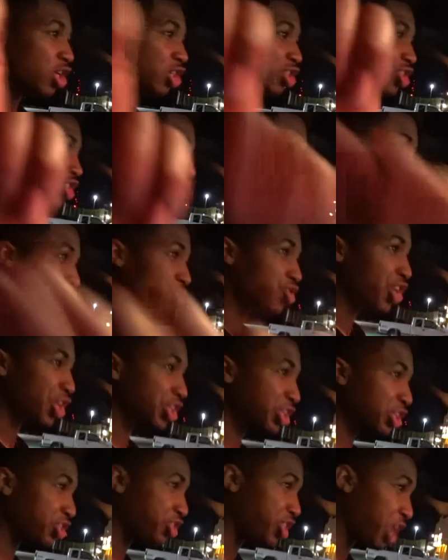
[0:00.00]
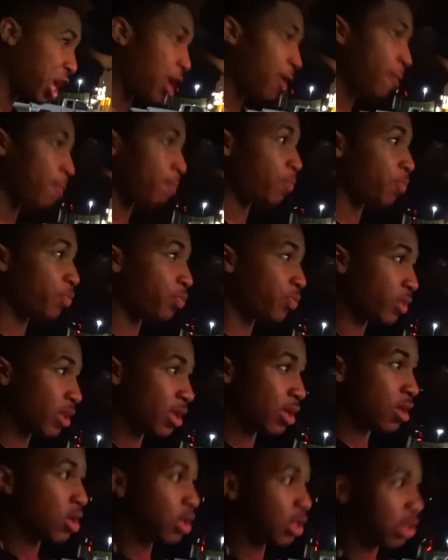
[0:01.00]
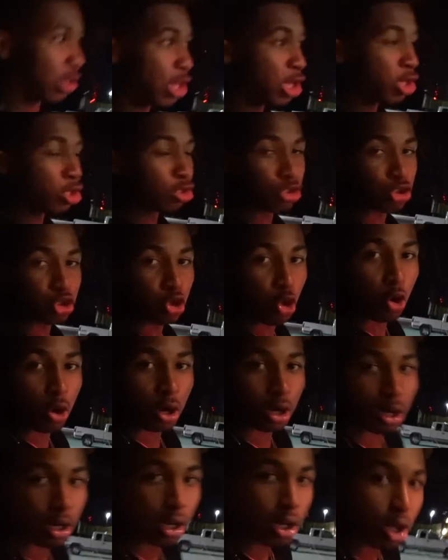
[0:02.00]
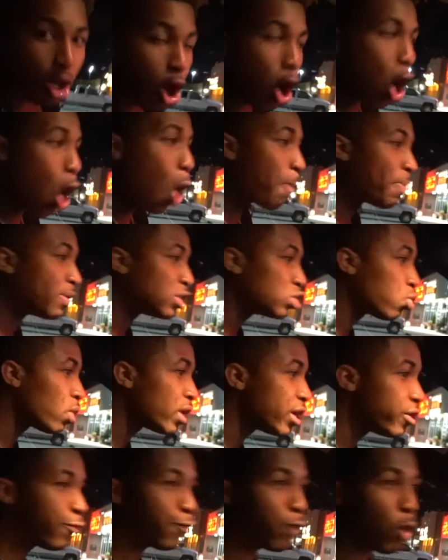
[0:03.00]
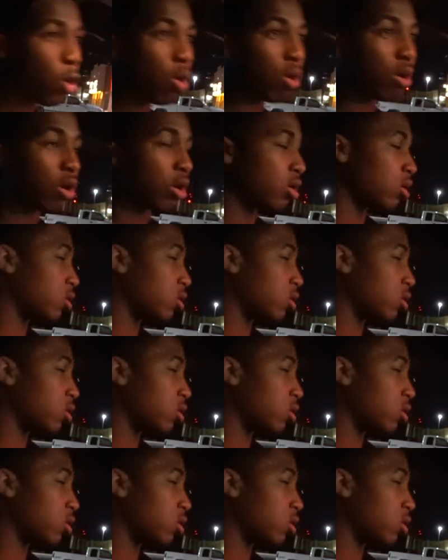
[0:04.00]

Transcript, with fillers: She gonna suck the dick. Bars. Liquor store, open 24.